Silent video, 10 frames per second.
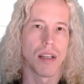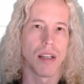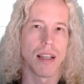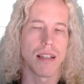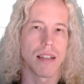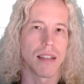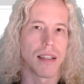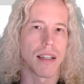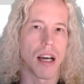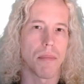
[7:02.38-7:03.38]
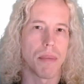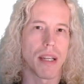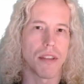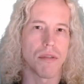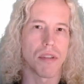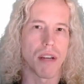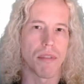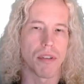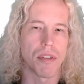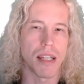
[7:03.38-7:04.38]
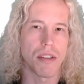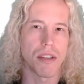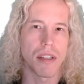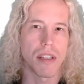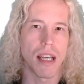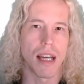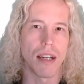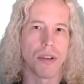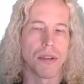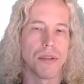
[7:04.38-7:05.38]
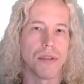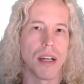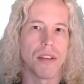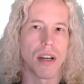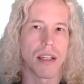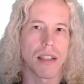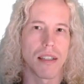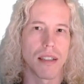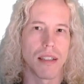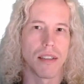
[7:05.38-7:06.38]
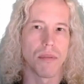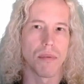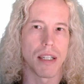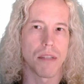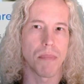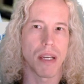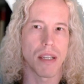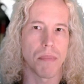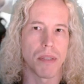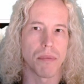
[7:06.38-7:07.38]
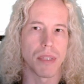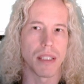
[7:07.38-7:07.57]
Let's click Update to save our changes and go to Adjust the white space between